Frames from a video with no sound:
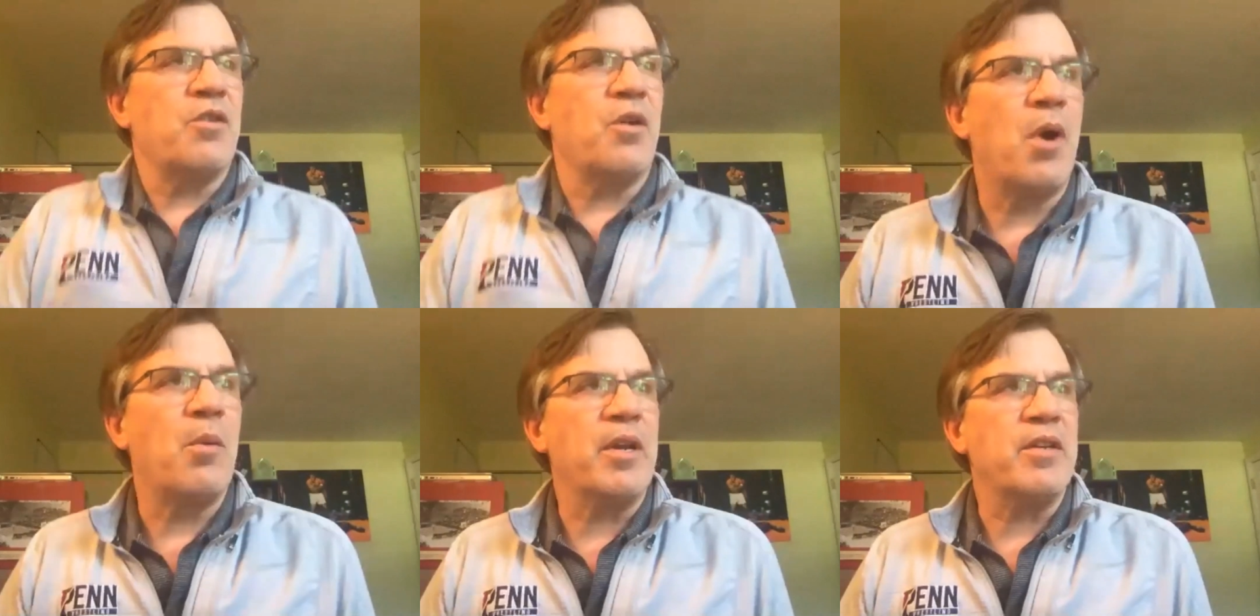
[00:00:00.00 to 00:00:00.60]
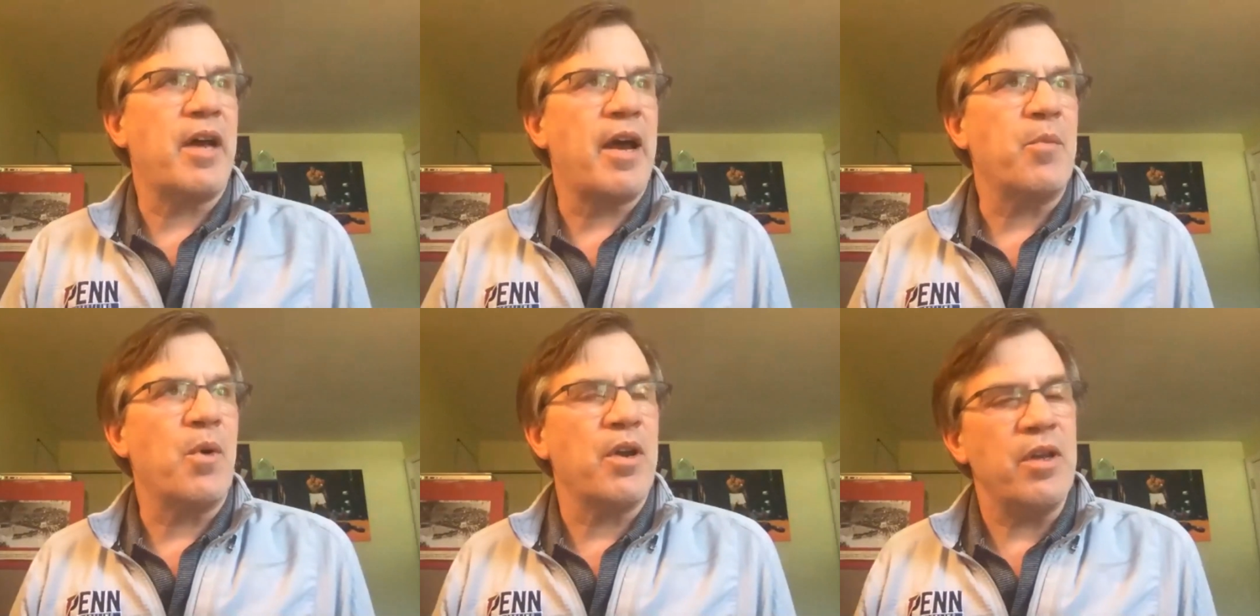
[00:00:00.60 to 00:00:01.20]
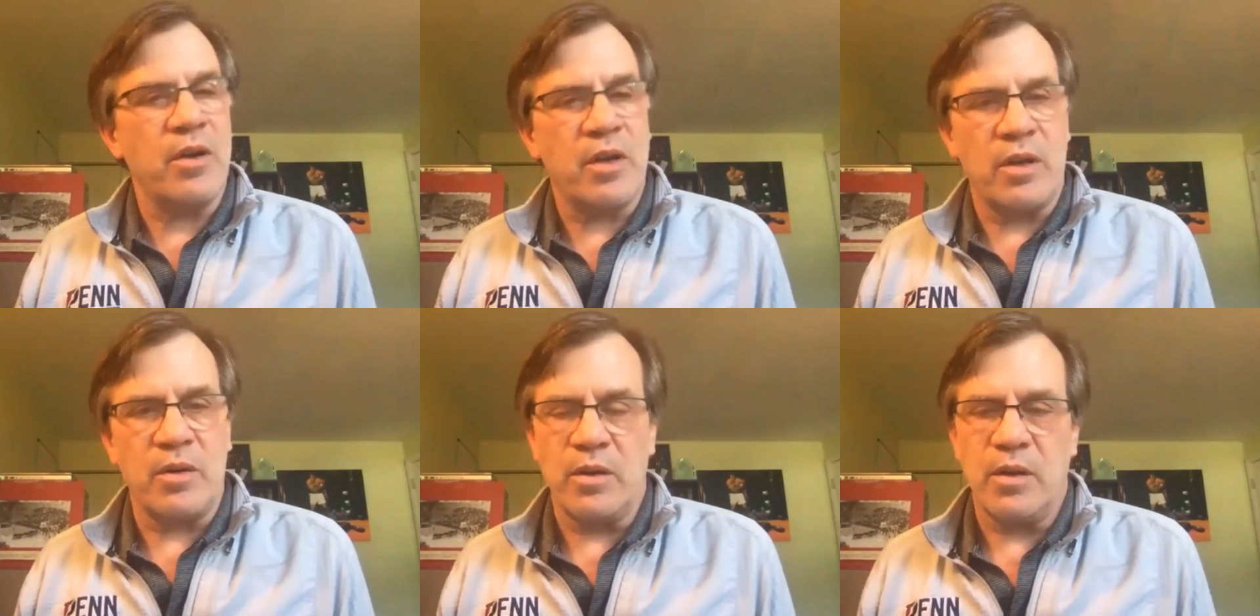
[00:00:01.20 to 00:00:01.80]
a moment in time where you
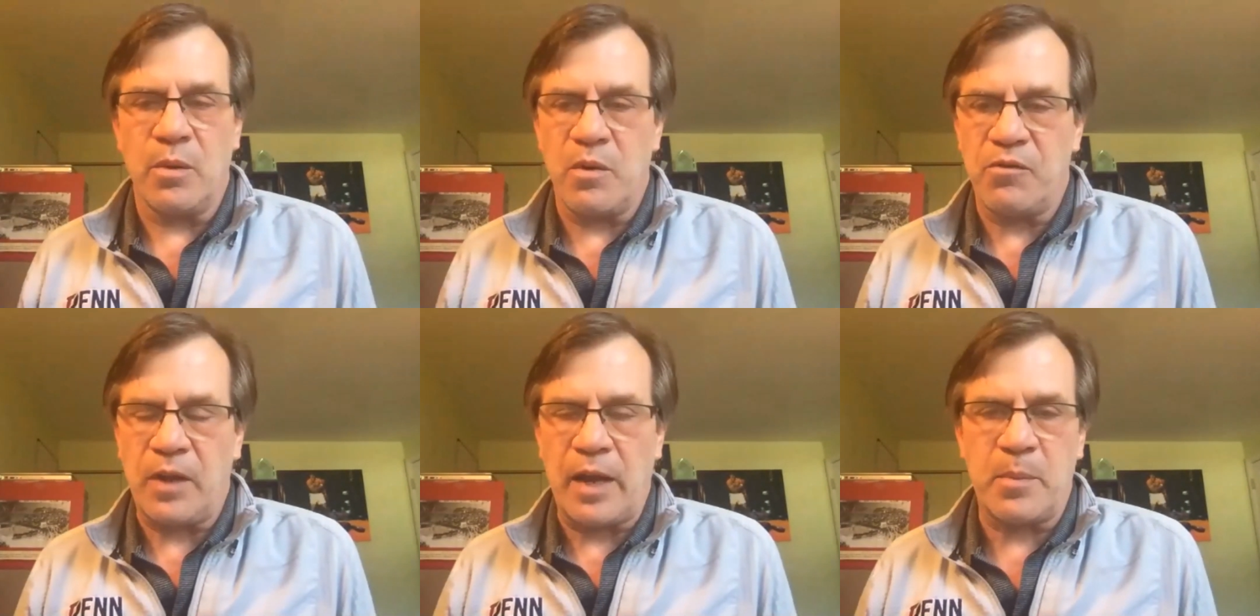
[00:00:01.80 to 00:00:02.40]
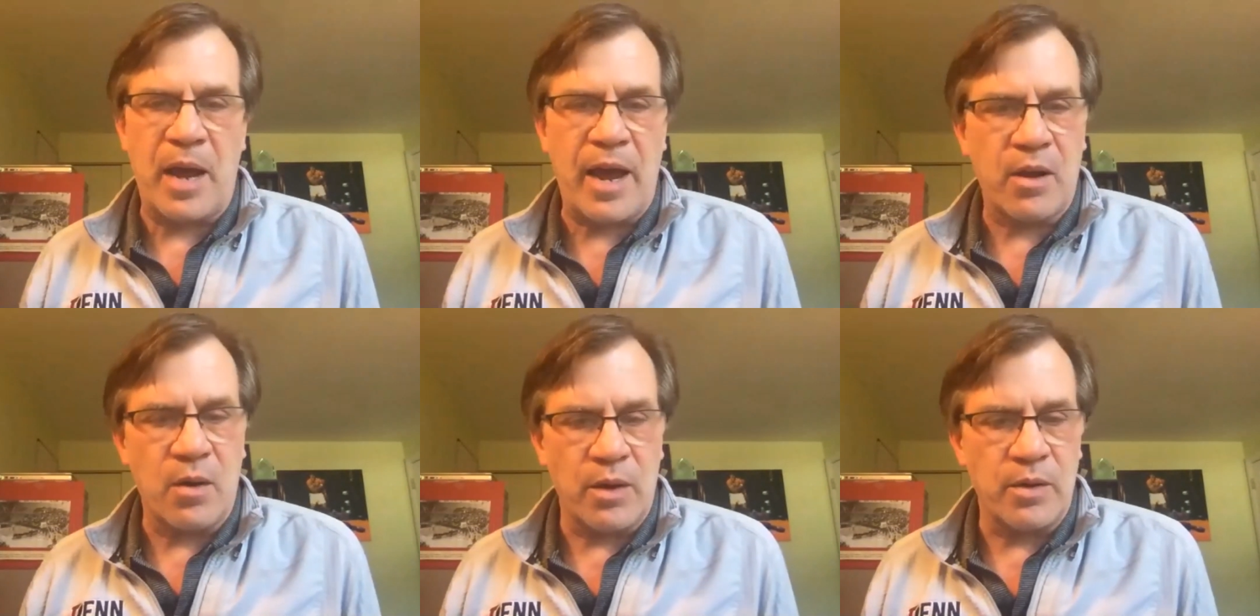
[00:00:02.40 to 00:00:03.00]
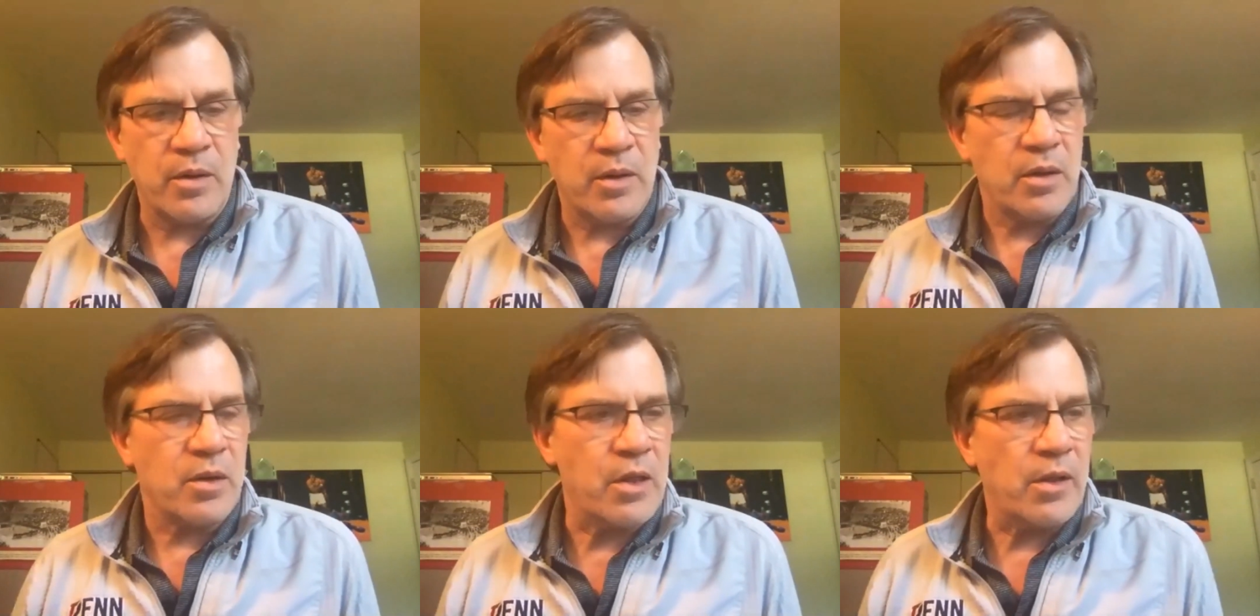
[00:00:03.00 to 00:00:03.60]
can, reflect back on,
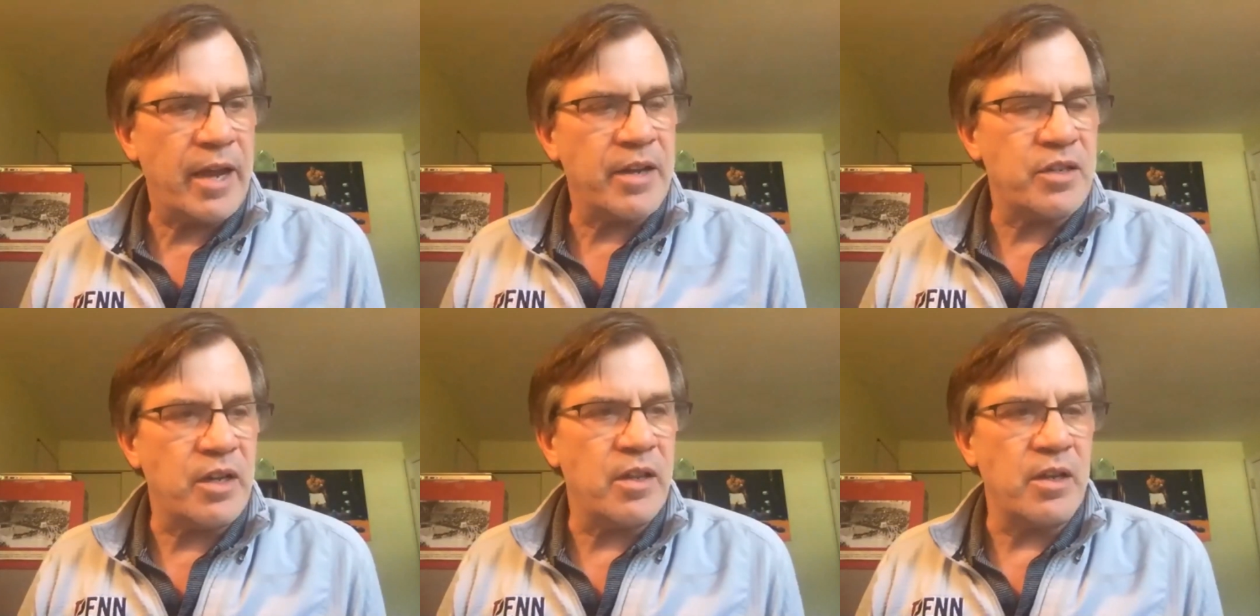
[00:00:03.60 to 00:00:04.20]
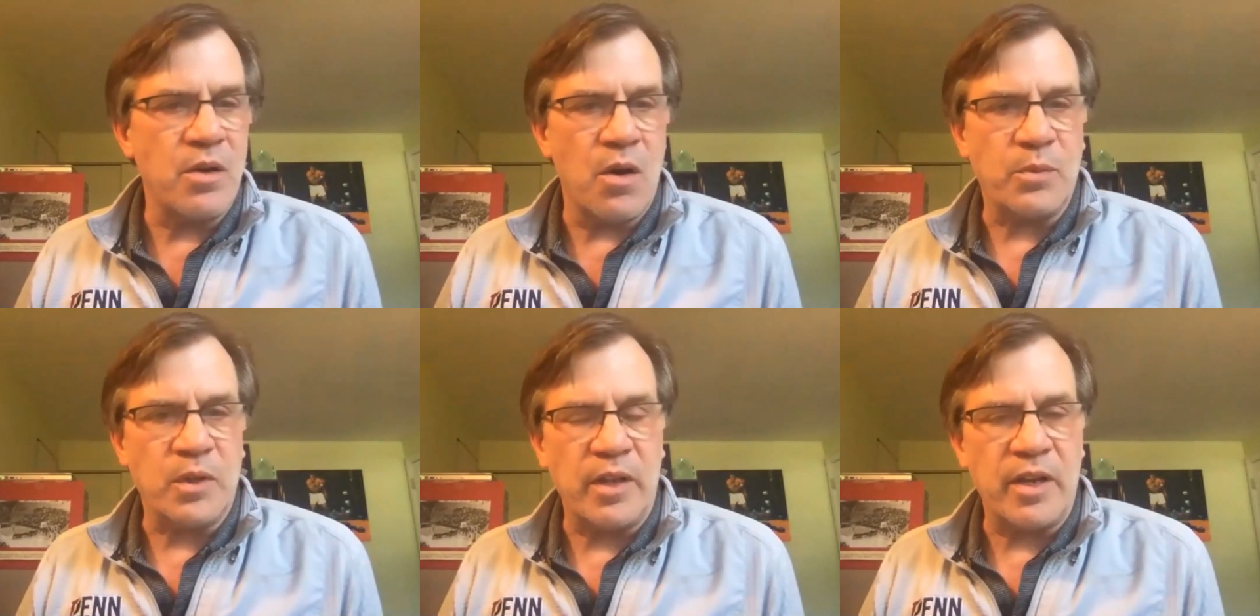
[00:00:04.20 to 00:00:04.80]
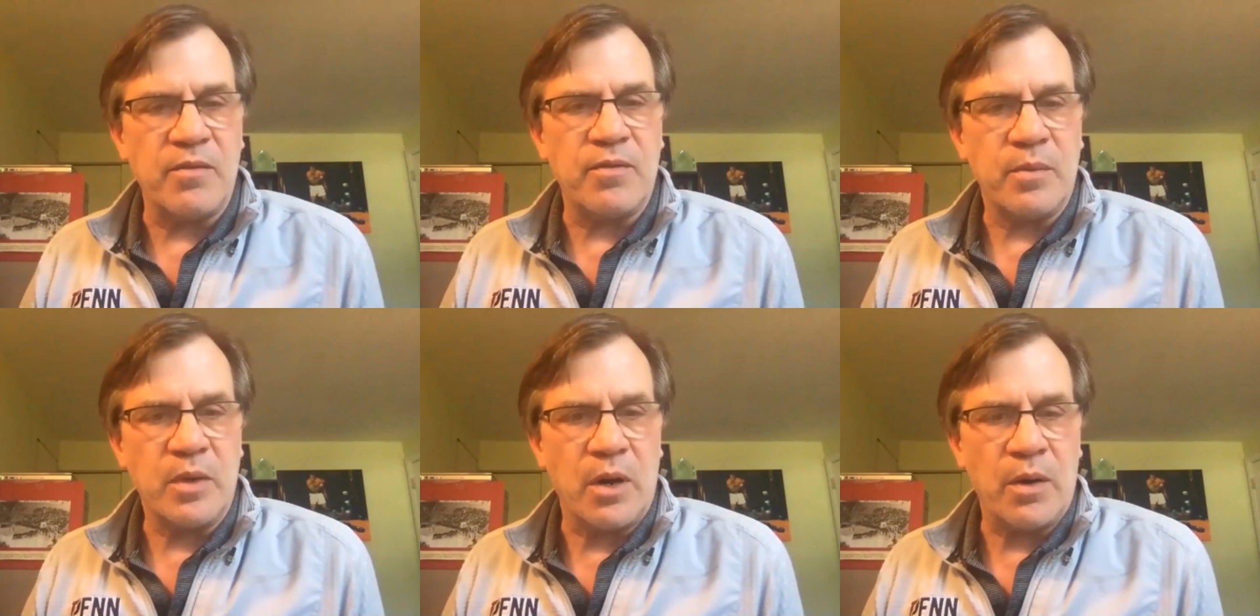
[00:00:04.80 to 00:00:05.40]
the legacy that you hope to leave,
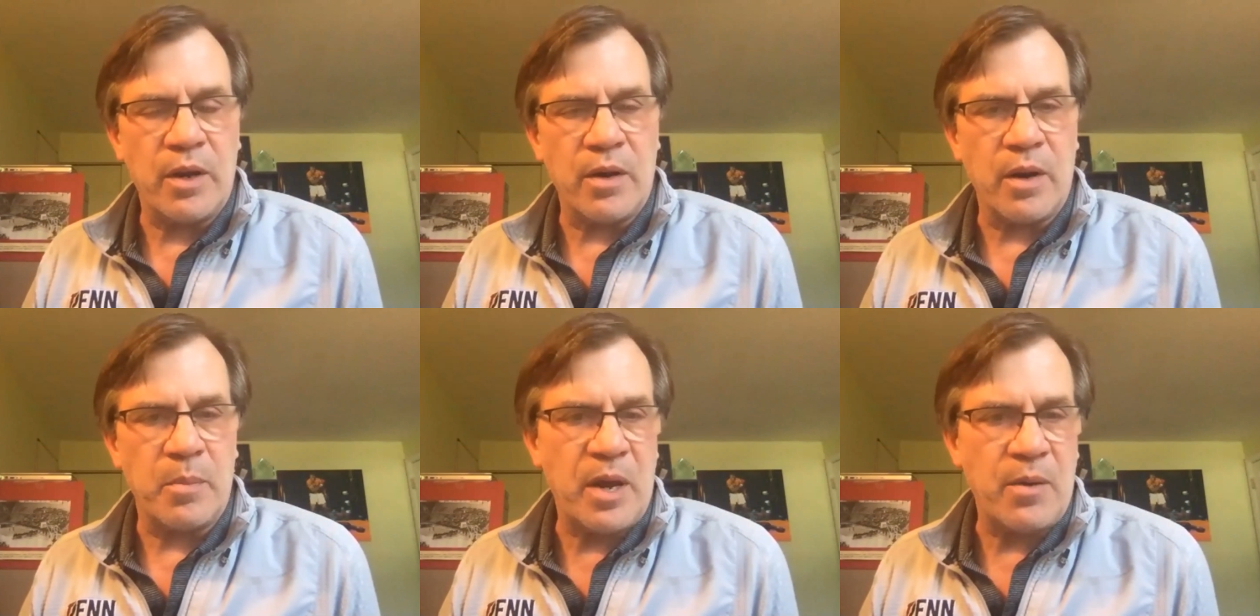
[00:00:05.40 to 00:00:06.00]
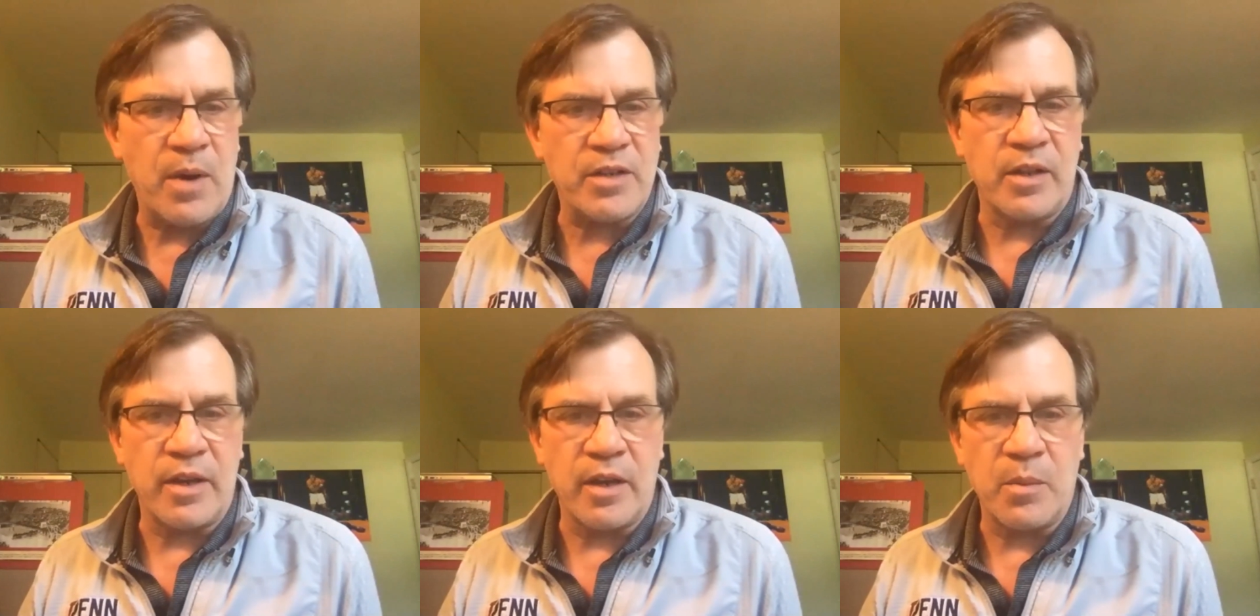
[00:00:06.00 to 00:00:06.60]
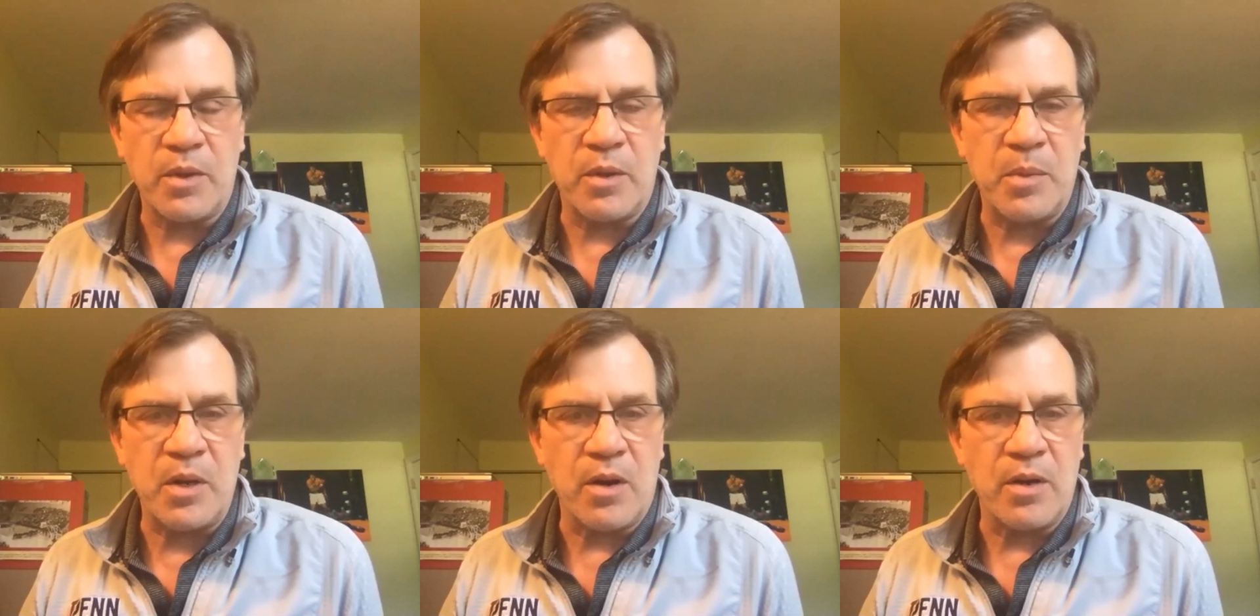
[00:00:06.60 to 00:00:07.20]
here at Penn Wrestling and with the
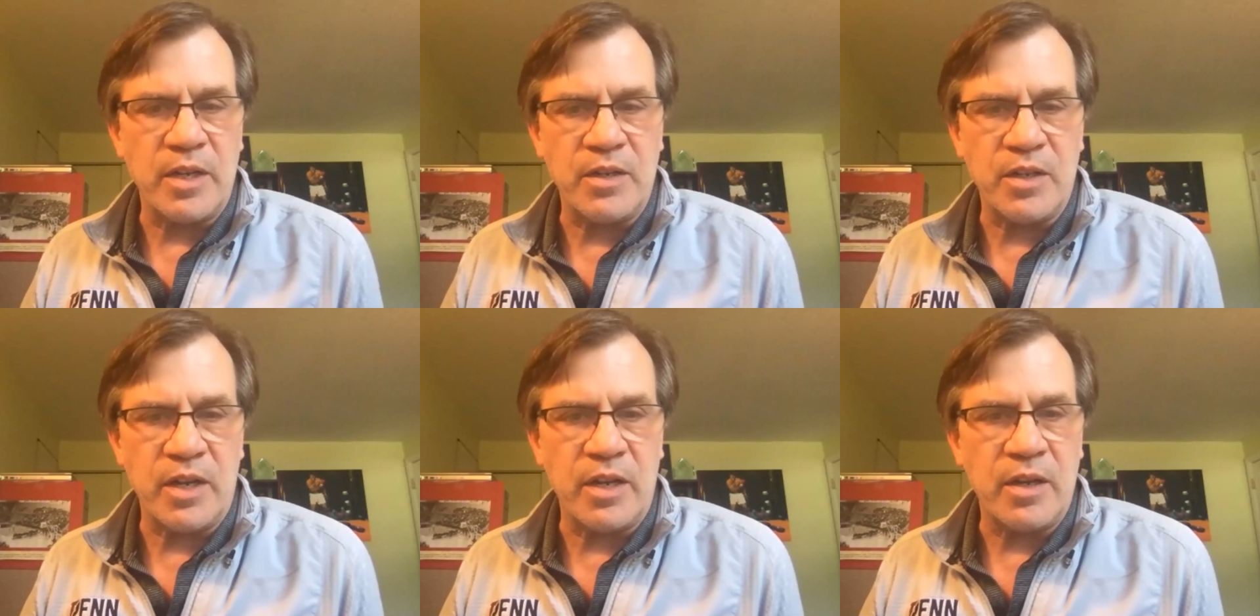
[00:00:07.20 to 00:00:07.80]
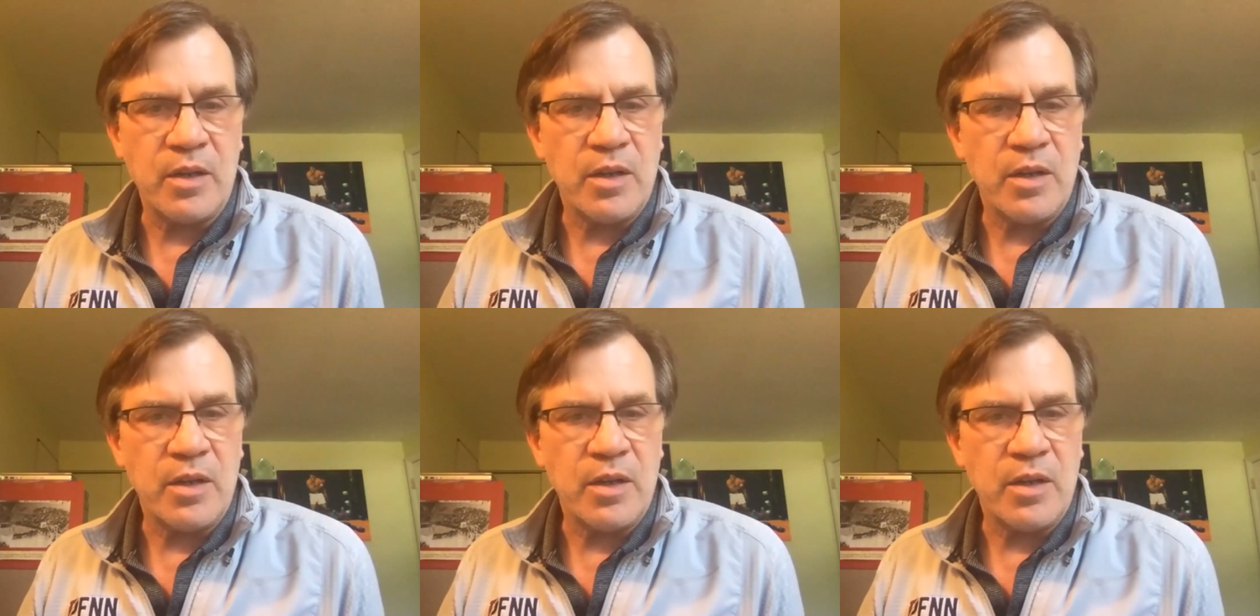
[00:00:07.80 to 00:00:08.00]
PRTC.